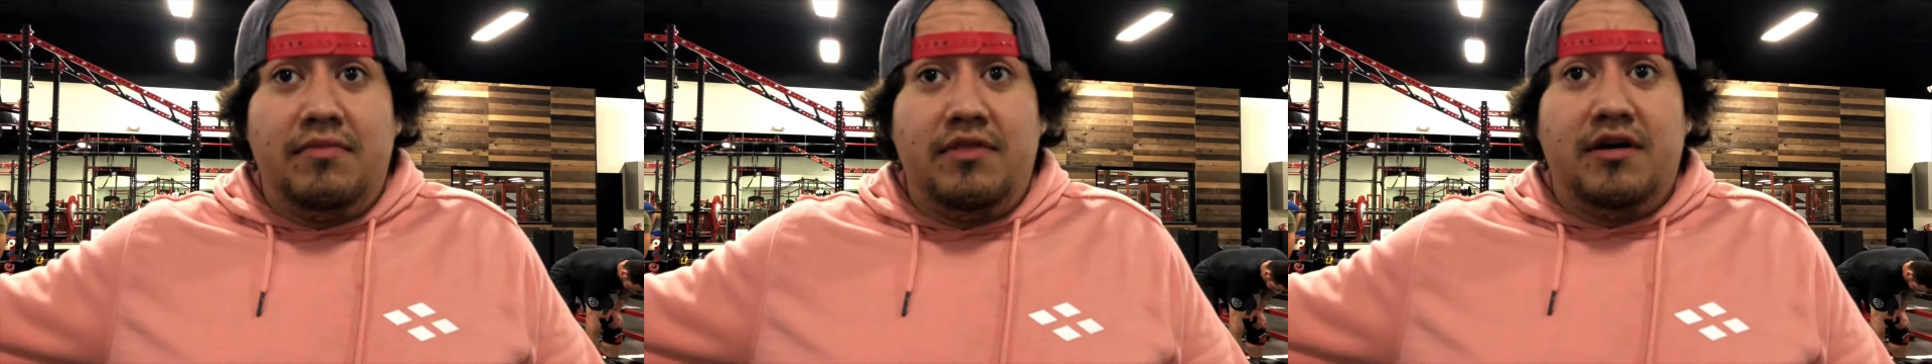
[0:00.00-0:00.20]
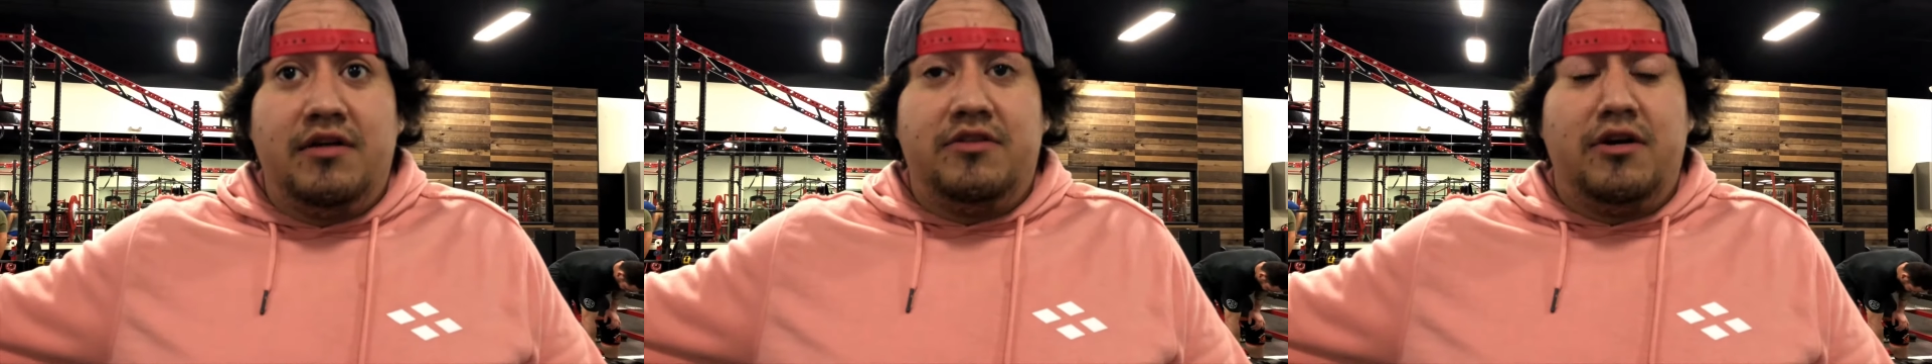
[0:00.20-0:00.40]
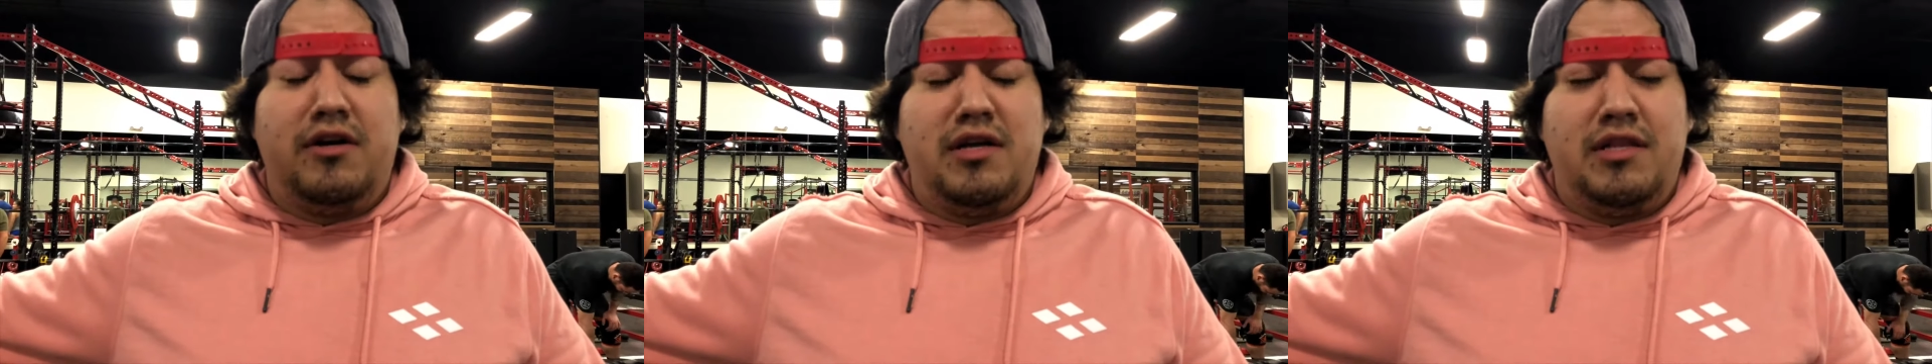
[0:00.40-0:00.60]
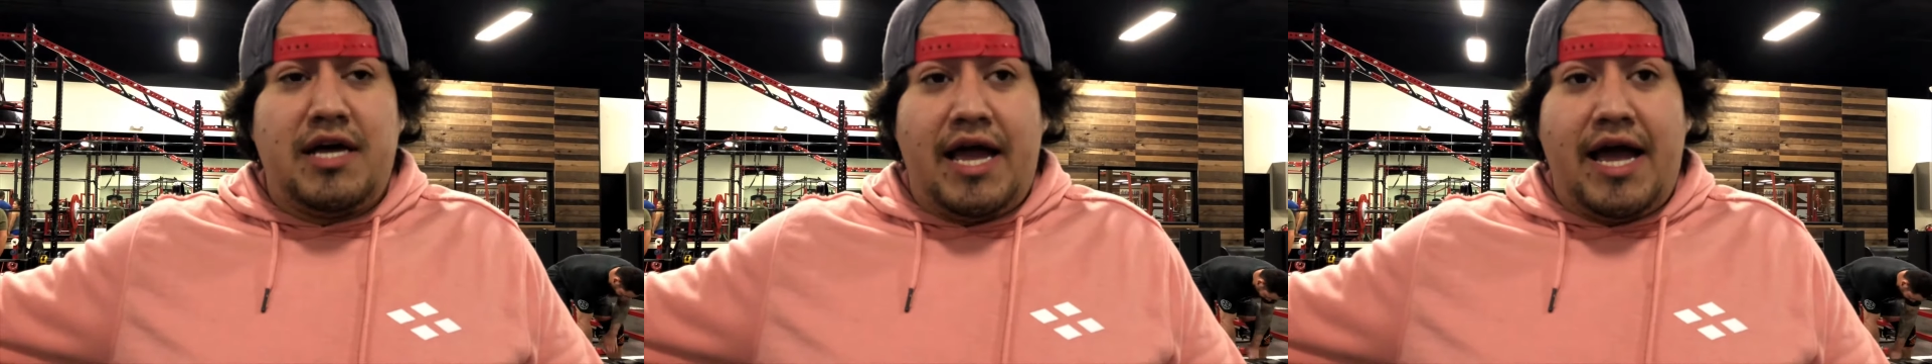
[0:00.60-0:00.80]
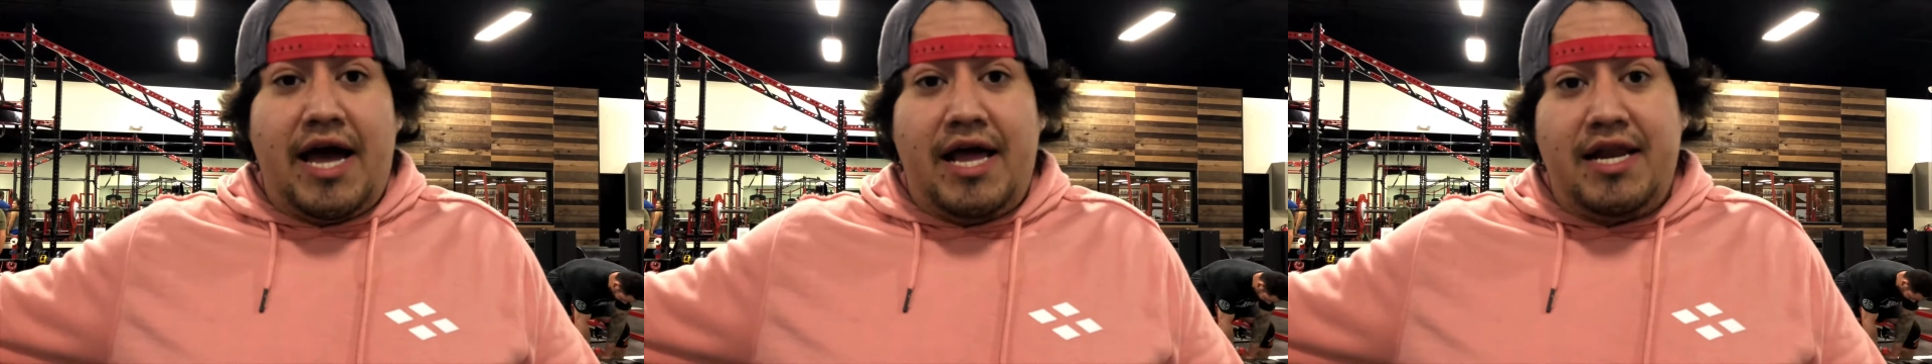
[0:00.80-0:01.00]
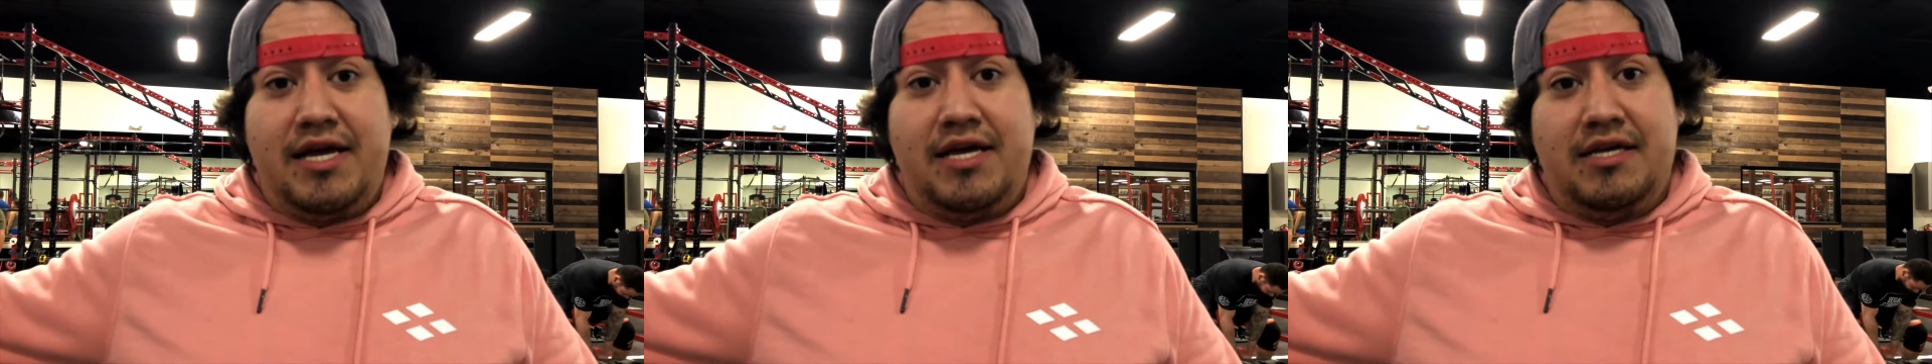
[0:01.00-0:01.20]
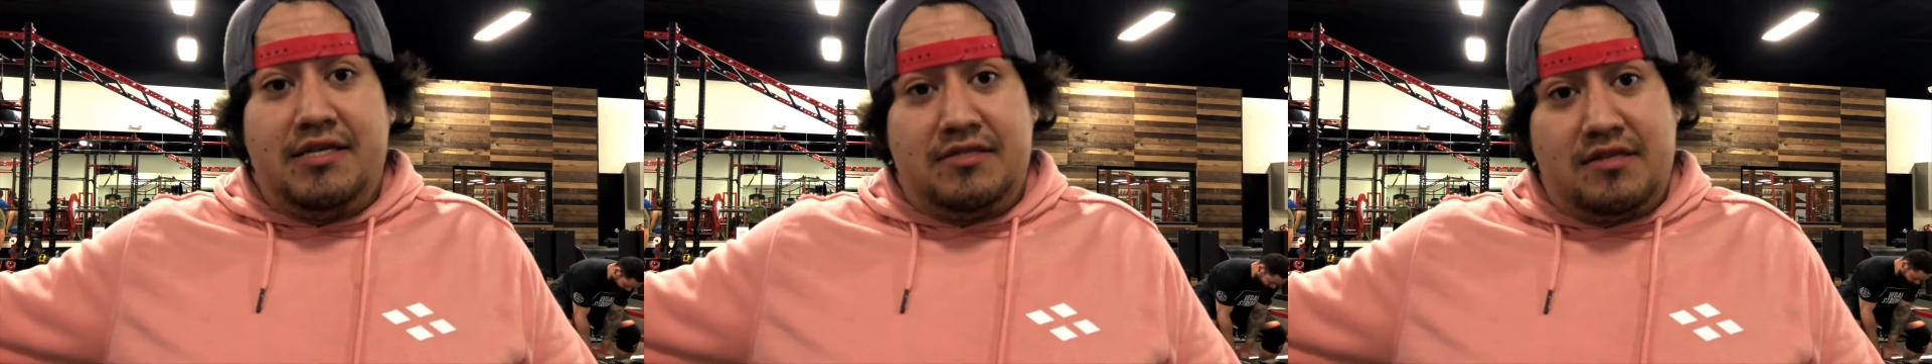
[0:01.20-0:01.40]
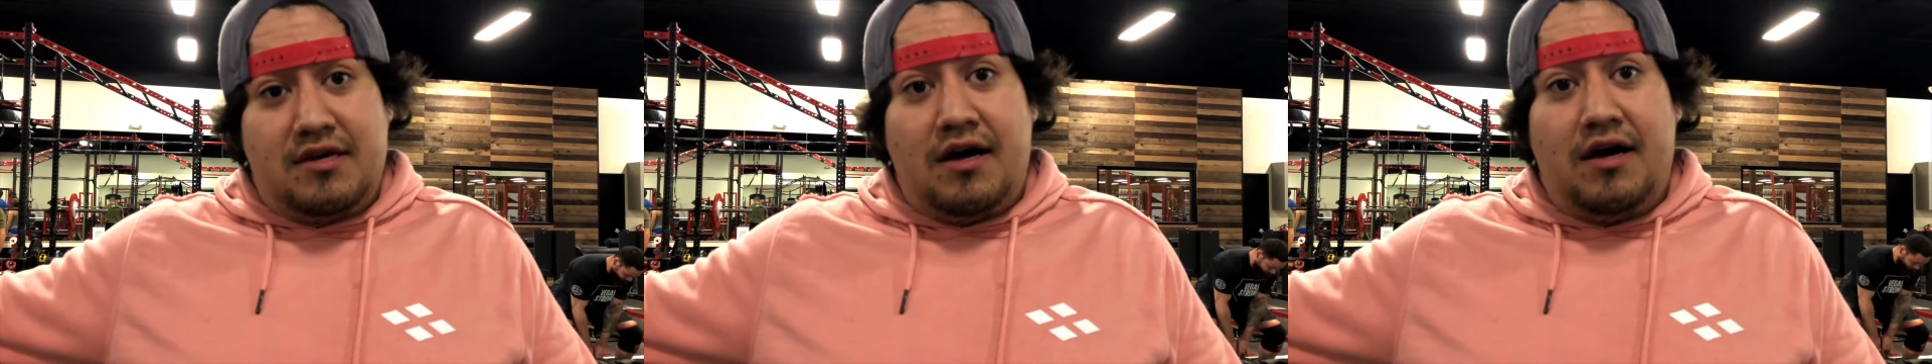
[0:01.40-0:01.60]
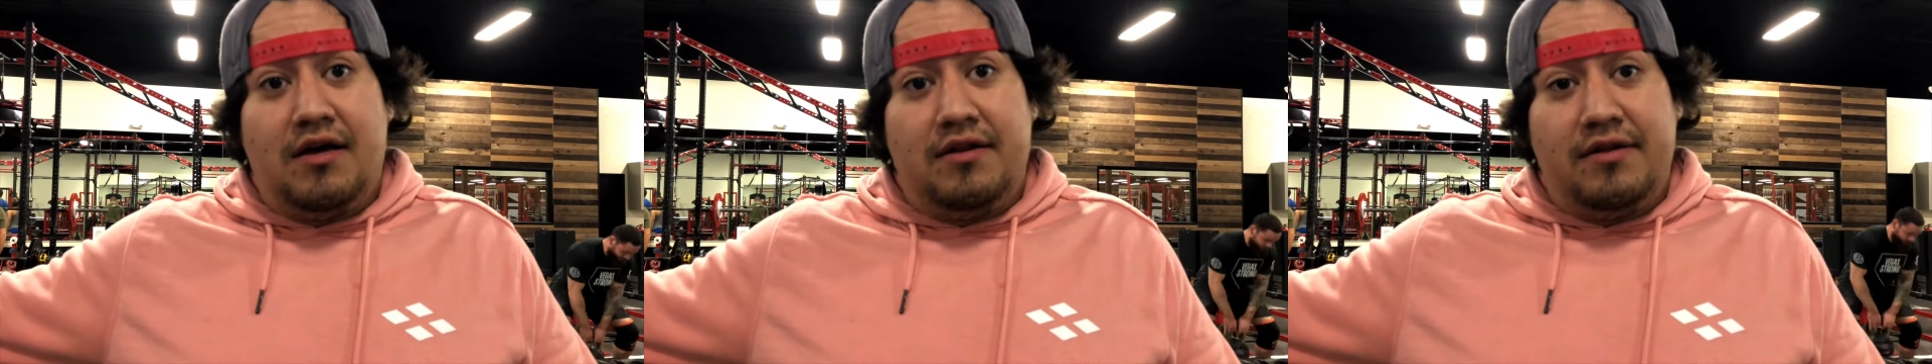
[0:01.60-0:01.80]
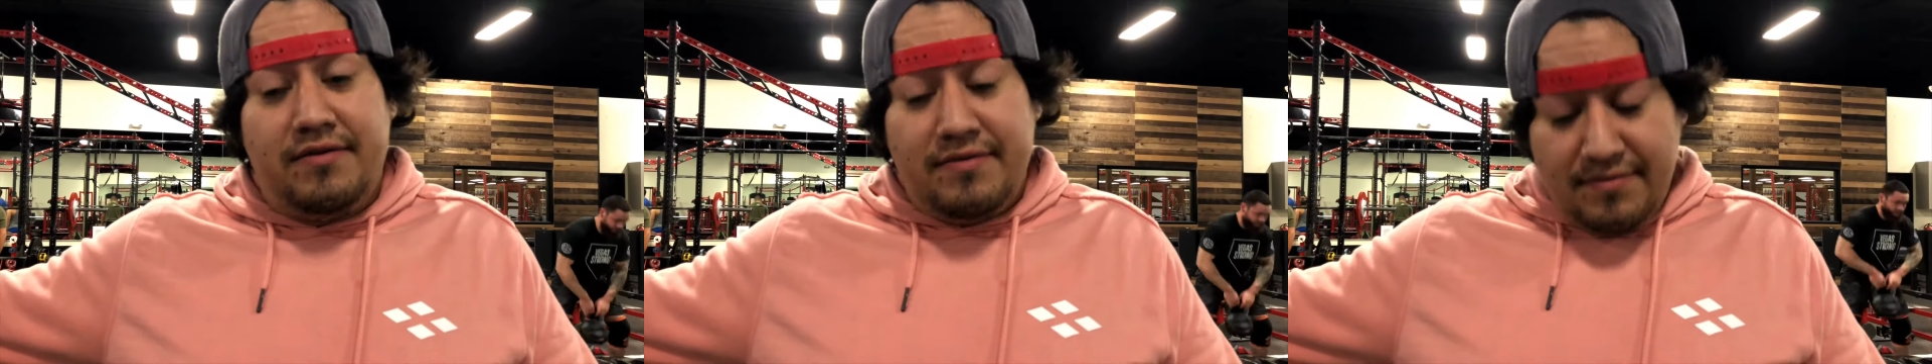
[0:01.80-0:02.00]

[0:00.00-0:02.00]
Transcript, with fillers: the Dirty Diana is gone.